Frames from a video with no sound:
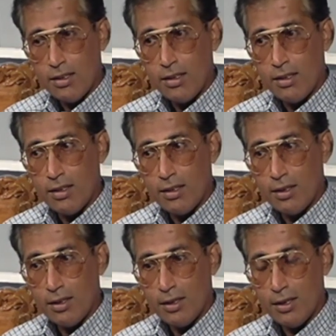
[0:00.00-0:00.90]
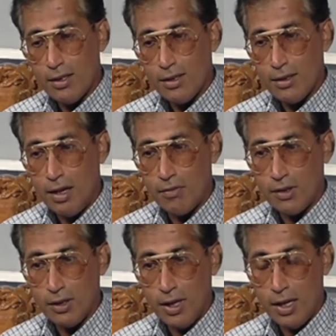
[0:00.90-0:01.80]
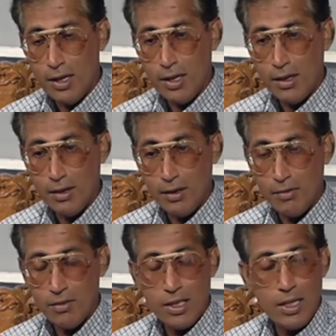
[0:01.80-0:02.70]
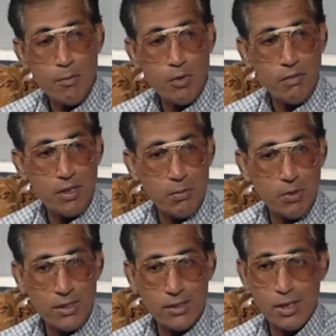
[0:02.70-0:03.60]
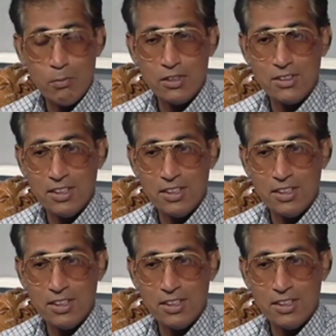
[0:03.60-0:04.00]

I have seen a number of Hindi pictures, I must